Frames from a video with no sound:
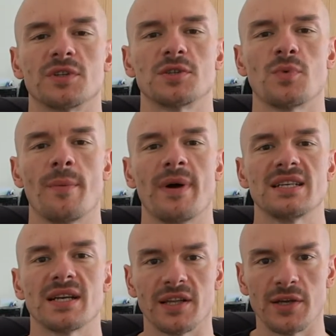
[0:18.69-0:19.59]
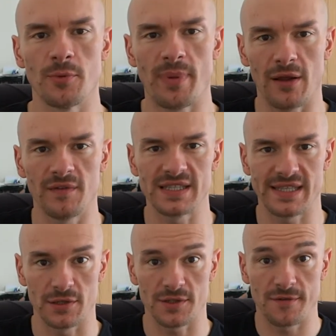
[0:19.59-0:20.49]
which is where basically your
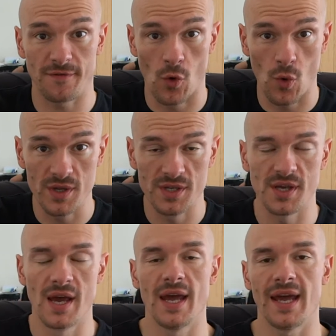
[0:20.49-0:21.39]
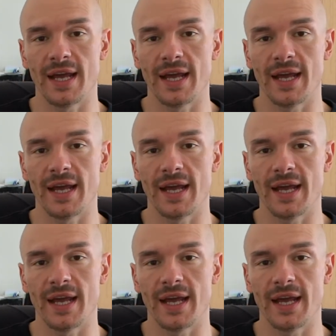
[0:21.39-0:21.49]
pelvis tilts forwards,